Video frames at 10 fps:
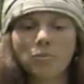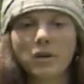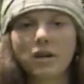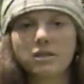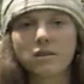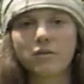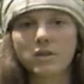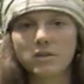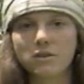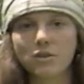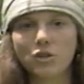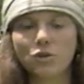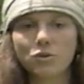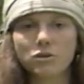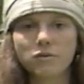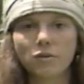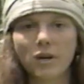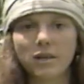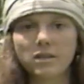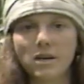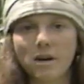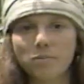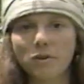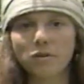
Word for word: Because of this, they're used for any type